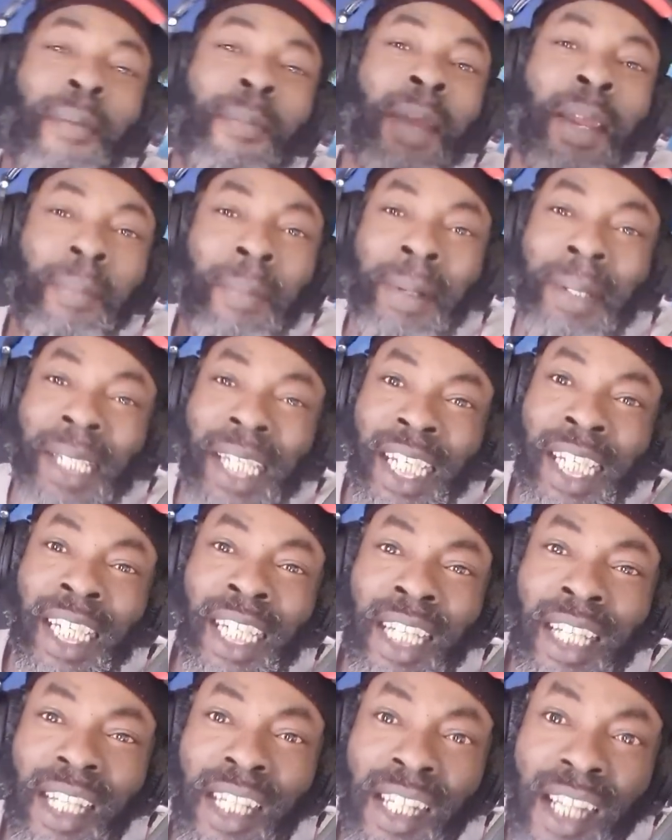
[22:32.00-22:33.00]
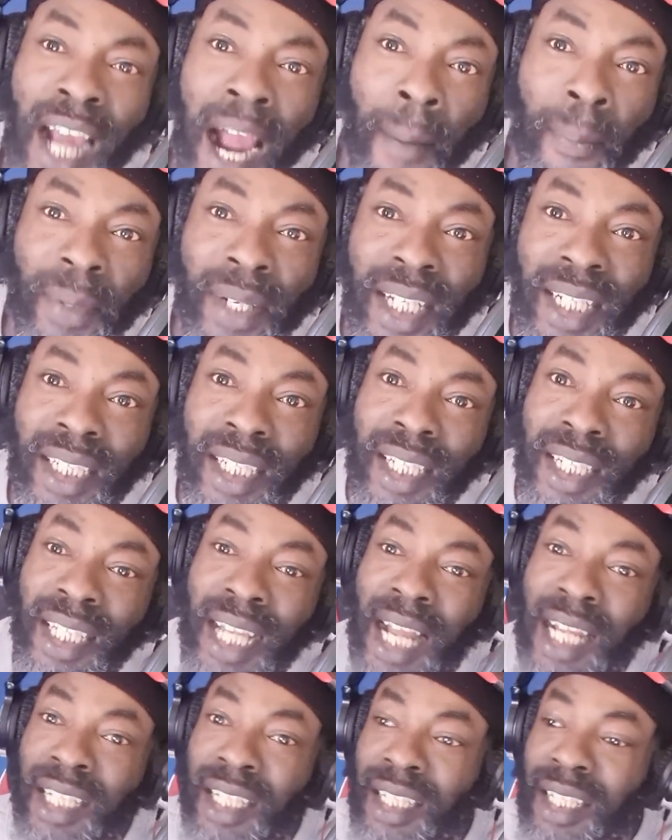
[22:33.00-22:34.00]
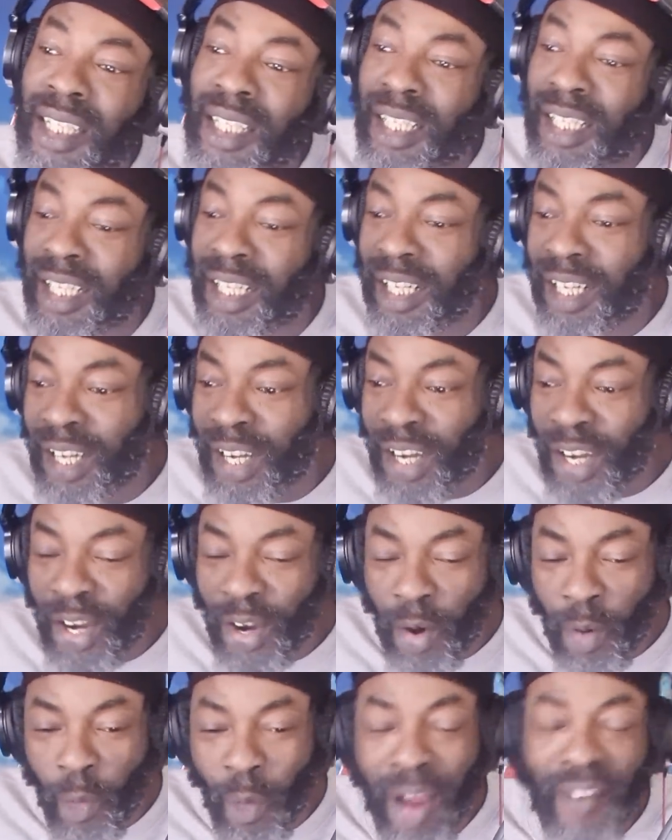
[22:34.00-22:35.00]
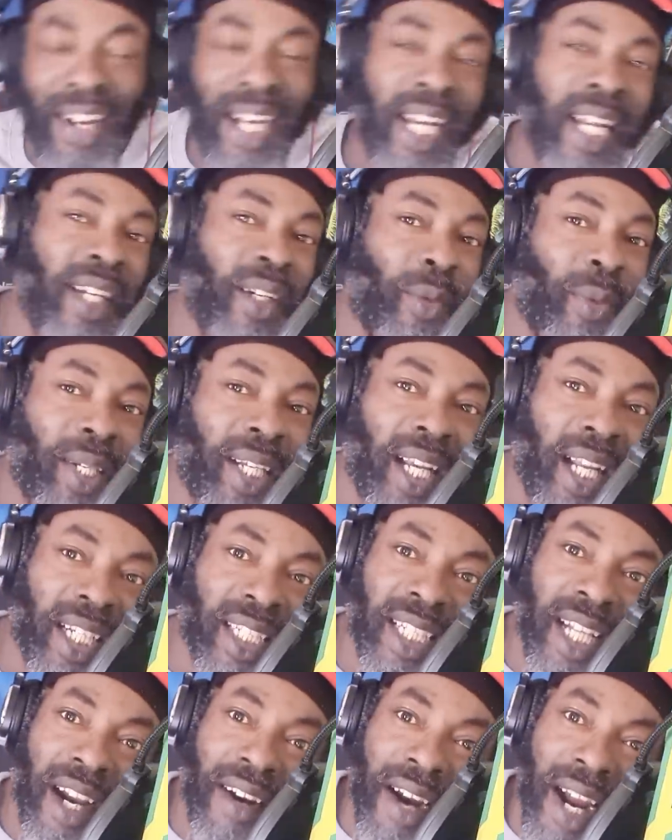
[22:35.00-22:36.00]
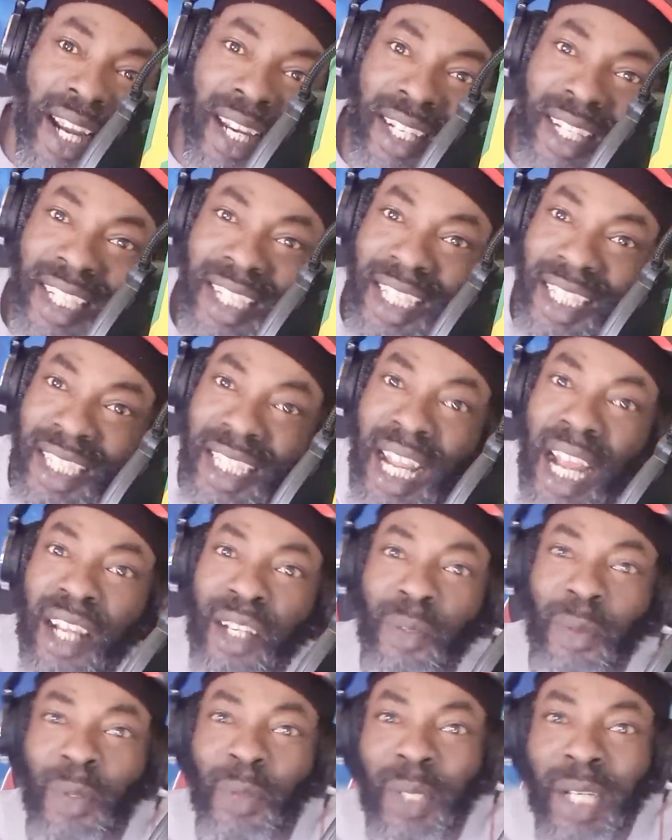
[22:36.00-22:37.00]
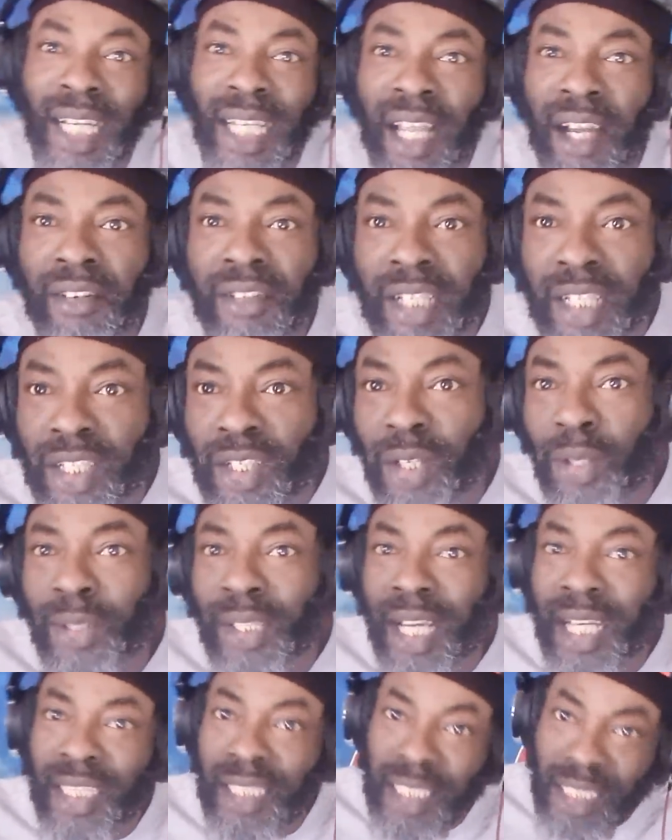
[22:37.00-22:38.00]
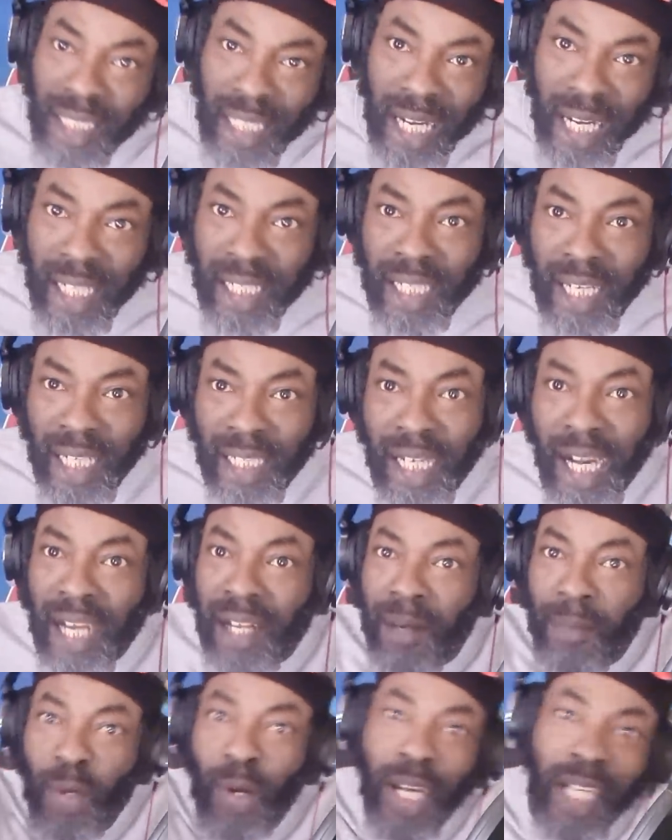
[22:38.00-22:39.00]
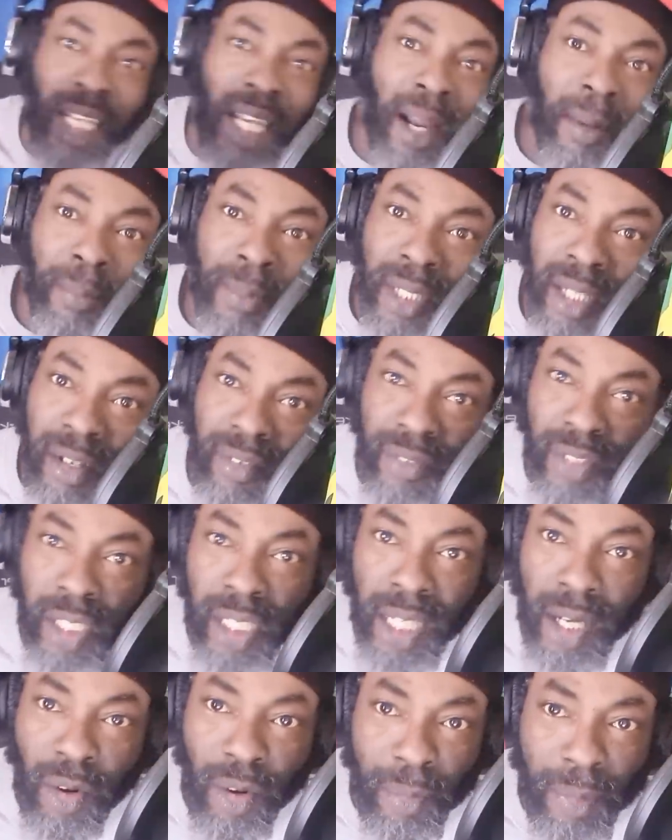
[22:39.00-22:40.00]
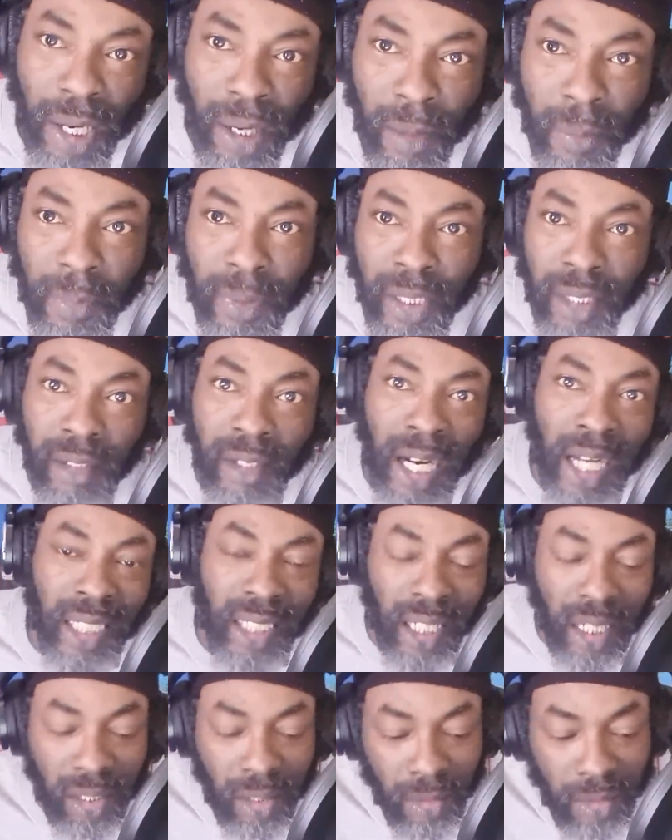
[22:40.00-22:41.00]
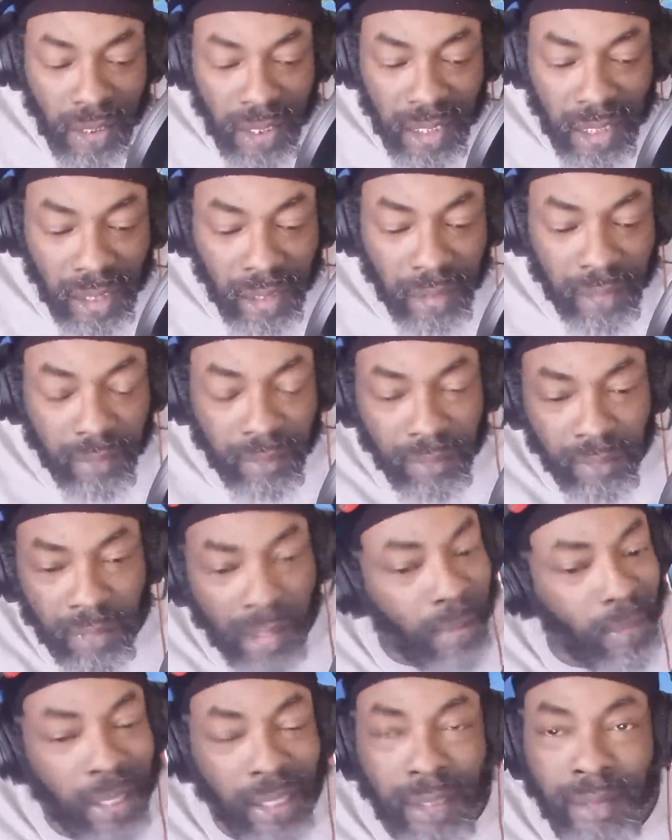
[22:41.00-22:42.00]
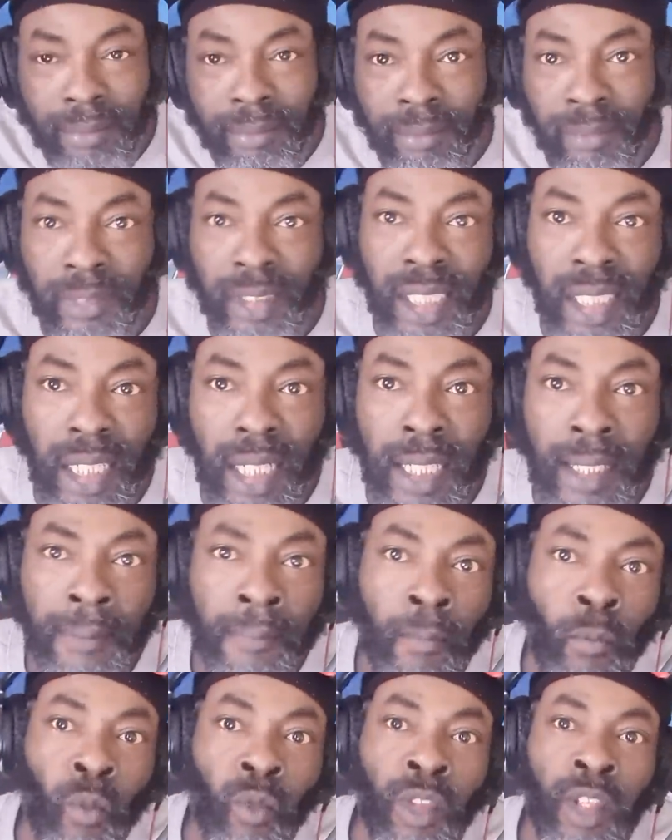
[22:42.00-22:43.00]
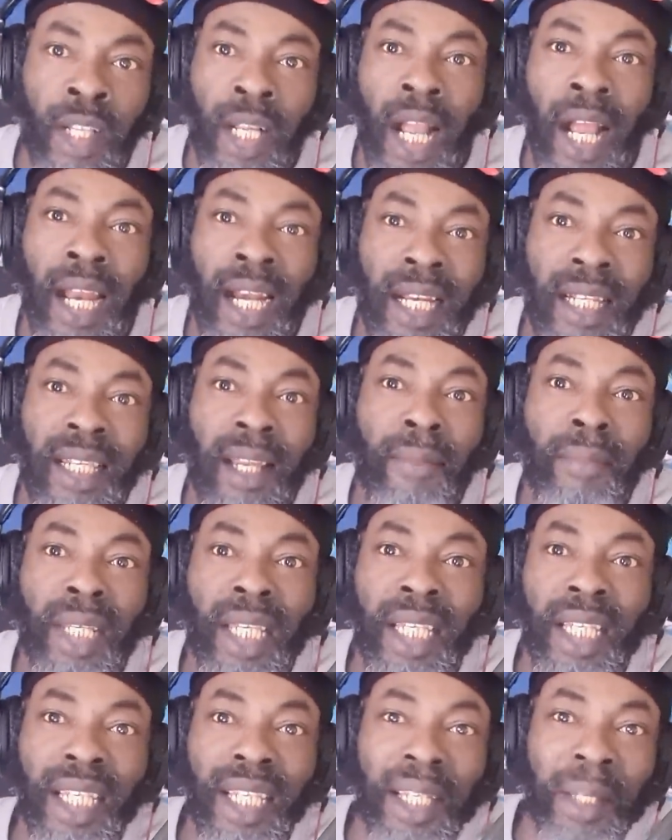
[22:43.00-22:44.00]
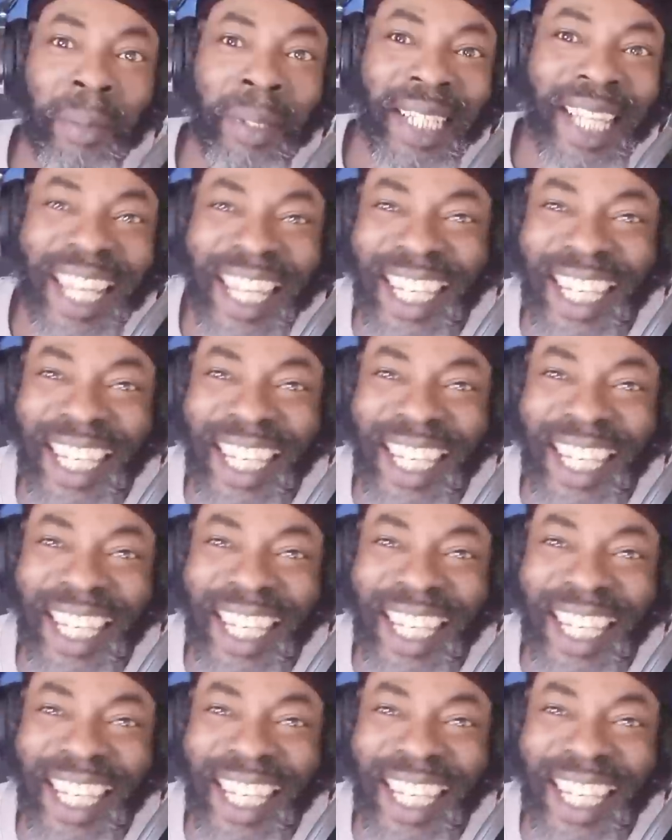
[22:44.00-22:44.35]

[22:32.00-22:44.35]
why the happiness is that we have a link with Lecturer. You know see, it's nice when we get a reach out and things like that. Cause the boy can play the video when I go play right now. You know see? No man. See? Unless I me game